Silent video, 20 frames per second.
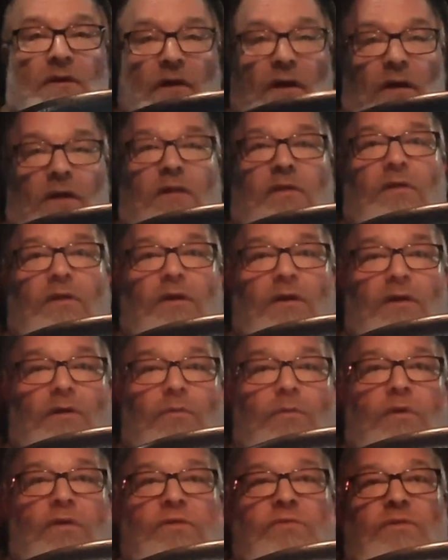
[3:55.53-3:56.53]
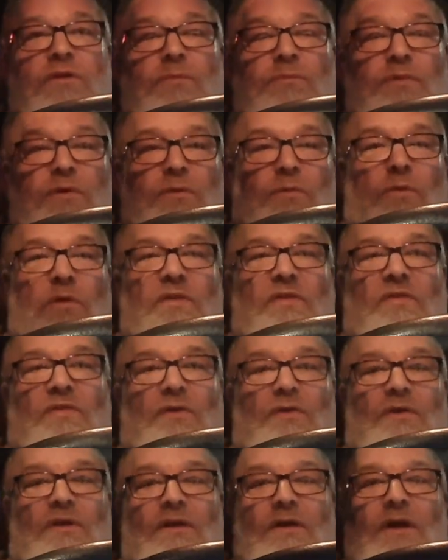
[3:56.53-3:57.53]
I cleared one trip at
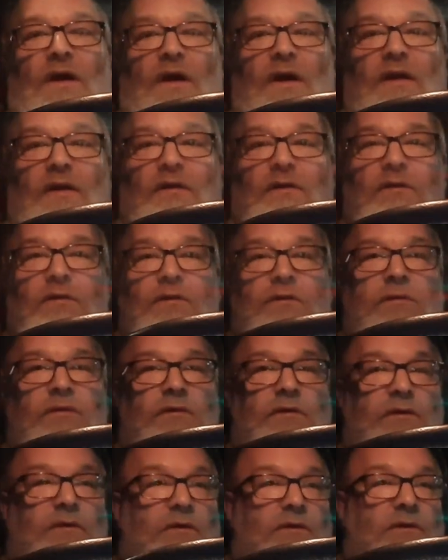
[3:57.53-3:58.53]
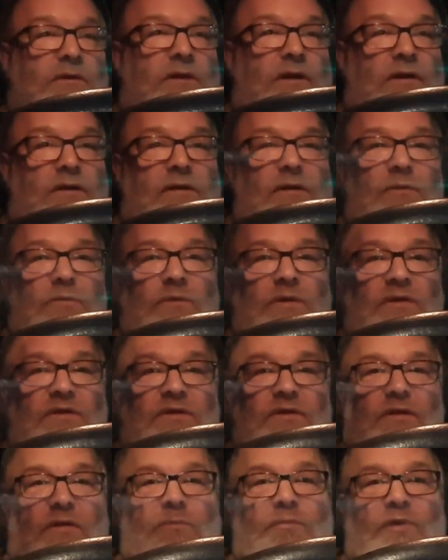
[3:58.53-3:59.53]
1:39 and then went
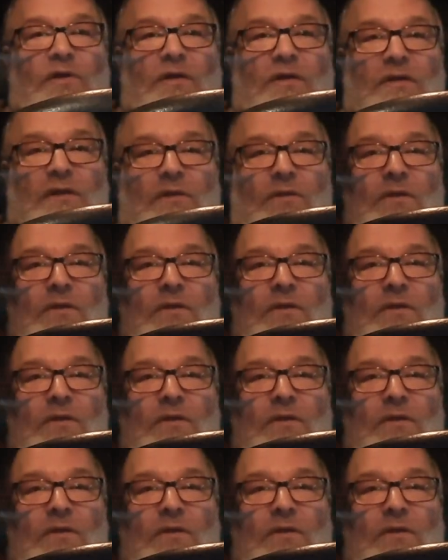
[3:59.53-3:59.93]
to the parking